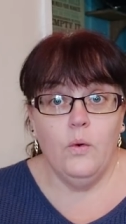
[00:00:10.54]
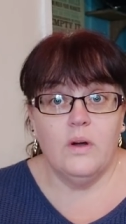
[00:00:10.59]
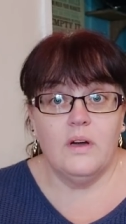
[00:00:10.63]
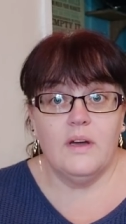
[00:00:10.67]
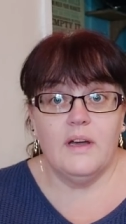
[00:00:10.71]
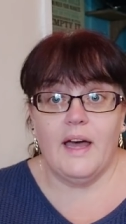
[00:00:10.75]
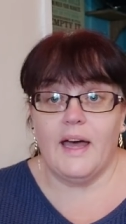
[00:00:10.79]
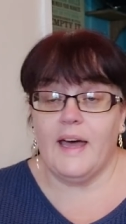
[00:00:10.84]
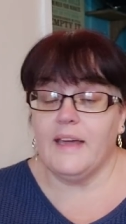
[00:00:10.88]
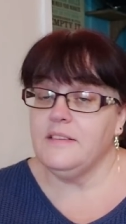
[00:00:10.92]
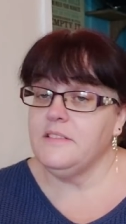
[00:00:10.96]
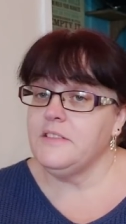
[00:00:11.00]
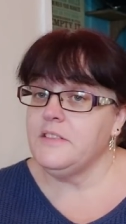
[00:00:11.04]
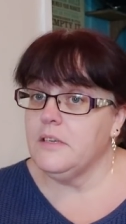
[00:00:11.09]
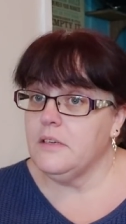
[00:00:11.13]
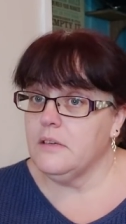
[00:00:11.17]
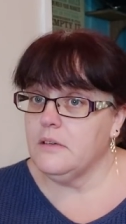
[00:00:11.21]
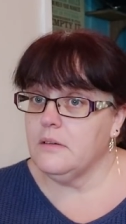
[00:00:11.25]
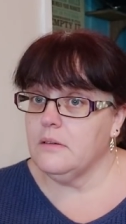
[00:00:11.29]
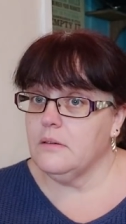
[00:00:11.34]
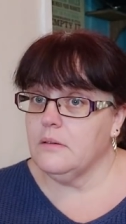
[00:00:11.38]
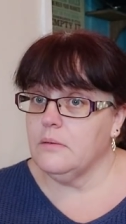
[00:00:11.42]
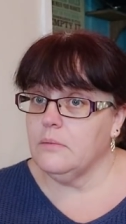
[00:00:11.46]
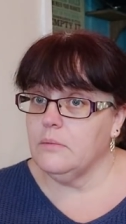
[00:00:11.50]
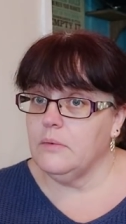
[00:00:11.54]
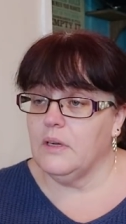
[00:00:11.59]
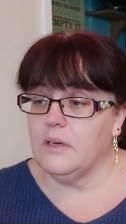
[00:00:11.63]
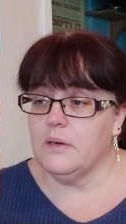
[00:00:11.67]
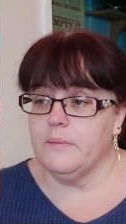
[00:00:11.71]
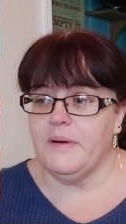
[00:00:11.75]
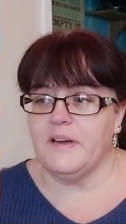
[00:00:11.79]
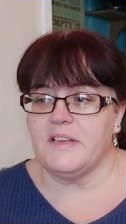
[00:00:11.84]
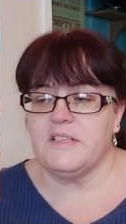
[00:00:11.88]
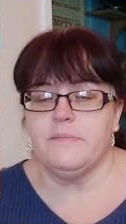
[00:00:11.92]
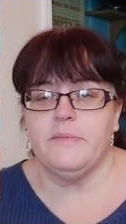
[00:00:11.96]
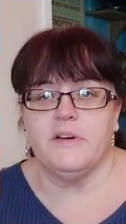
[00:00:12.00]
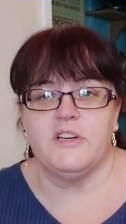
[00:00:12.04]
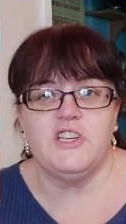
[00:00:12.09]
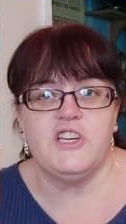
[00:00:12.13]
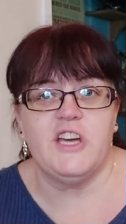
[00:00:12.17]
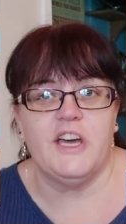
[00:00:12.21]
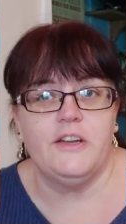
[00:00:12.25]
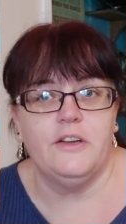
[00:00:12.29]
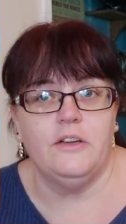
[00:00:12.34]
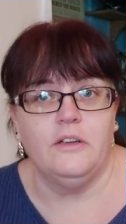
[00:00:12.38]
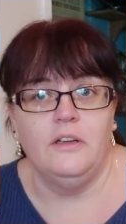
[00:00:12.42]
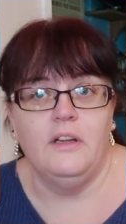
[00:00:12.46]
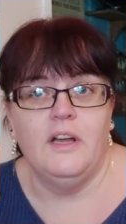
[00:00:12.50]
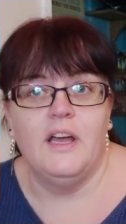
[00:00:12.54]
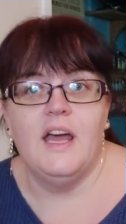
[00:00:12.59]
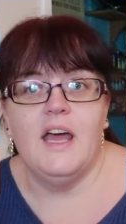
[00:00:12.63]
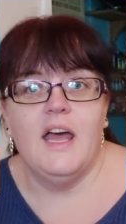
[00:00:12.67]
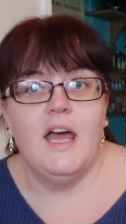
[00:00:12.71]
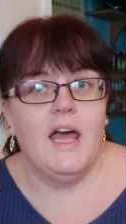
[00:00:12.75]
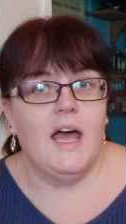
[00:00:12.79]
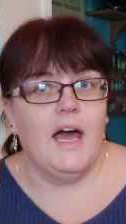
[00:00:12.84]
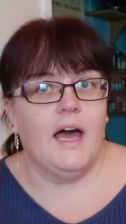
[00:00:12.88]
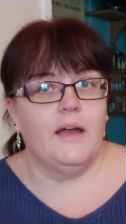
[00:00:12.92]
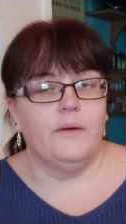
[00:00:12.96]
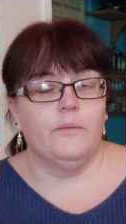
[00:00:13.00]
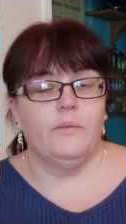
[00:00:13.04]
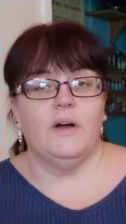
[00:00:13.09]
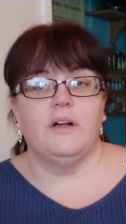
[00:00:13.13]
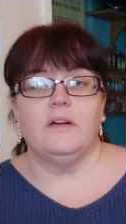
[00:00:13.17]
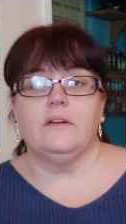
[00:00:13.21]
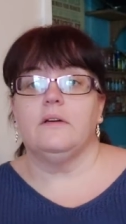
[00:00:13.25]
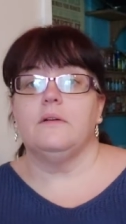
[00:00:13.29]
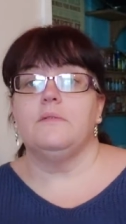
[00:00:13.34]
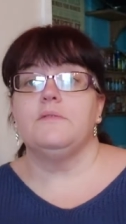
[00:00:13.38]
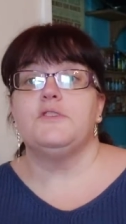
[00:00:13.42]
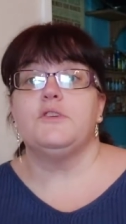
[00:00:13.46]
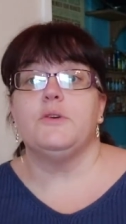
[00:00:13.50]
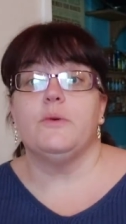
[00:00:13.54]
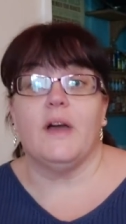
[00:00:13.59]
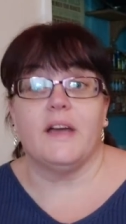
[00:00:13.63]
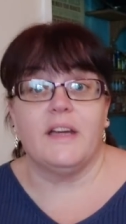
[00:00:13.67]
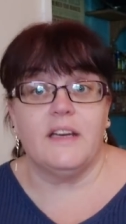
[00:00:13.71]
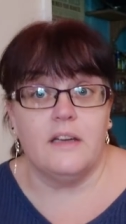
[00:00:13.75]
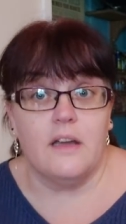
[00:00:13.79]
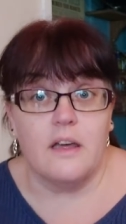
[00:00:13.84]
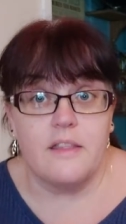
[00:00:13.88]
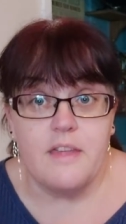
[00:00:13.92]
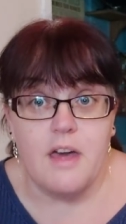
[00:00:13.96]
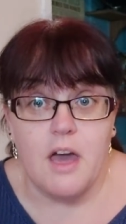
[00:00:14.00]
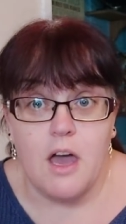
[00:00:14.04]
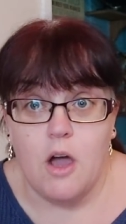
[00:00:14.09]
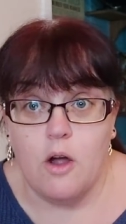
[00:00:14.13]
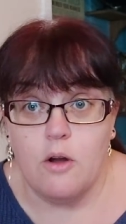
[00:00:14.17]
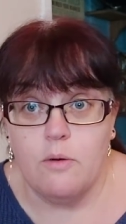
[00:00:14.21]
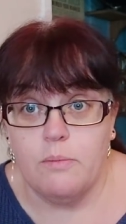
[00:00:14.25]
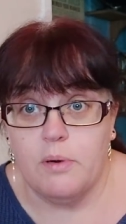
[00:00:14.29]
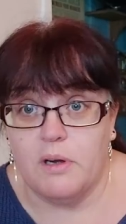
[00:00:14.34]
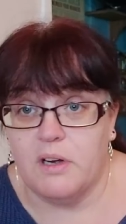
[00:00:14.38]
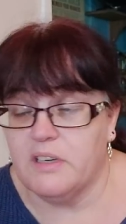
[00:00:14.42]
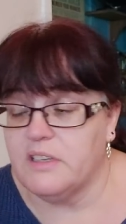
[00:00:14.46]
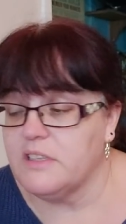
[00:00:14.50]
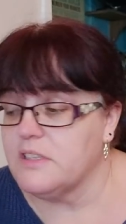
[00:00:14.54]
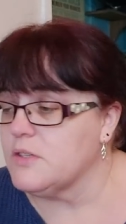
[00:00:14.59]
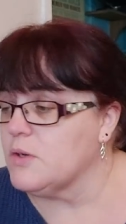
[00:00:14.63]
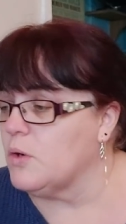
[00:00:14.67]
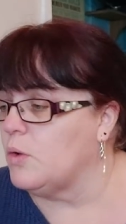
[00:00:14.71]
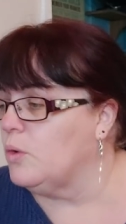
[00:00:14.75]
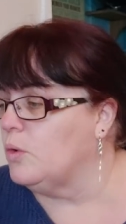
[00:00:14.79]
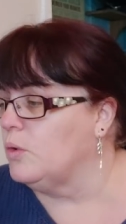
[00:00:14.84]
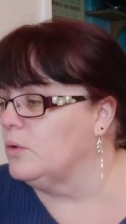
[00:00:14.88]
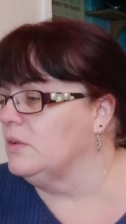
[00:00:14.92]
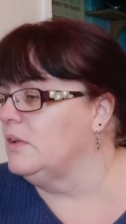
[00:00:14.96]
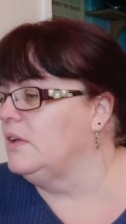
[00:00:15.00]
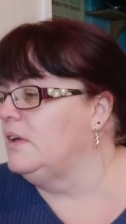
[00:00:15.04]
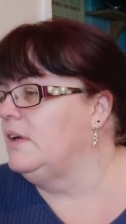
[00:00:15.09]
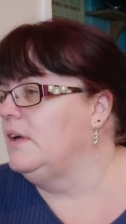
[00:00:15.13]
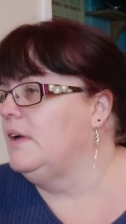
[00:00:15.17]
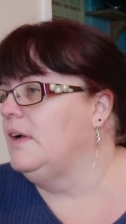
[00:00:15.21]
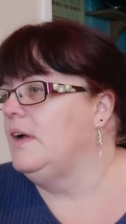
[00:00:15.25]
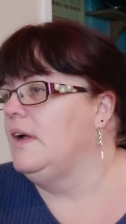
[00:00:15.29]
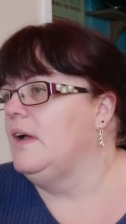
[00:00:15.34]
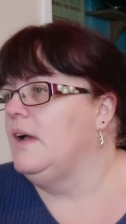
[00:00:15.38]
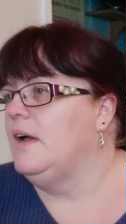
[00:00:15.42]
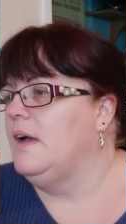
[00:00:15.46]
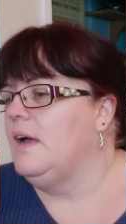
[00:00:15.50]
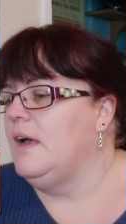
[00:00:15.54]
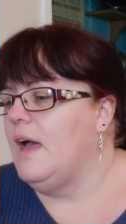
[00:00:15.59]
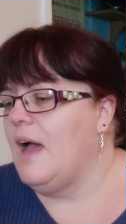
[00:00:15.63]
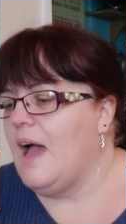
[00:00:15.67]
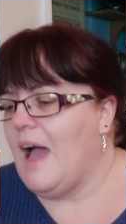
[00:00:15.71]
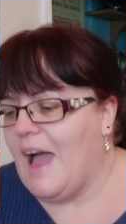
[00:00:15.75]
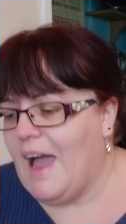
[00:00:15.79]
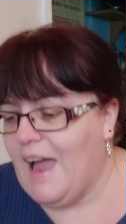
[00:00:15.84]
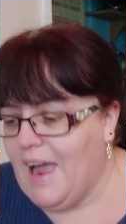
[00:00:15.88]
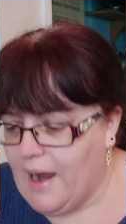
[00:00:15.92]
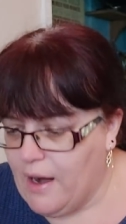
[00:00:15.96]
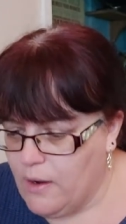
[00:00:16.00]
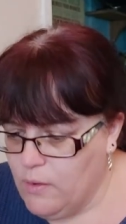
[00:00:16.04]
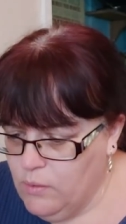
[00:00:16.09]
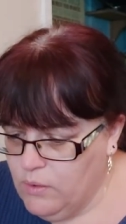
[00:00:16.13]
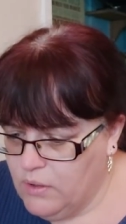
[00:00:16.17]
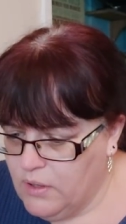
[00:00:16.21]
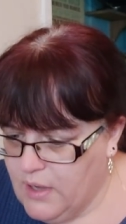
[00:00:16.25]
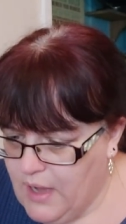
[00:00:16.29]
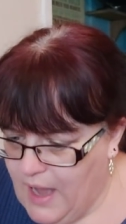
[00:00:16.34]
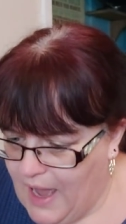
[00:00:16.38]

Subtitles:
and welcome back to my channel, and welcome to another Home Bargains haul. How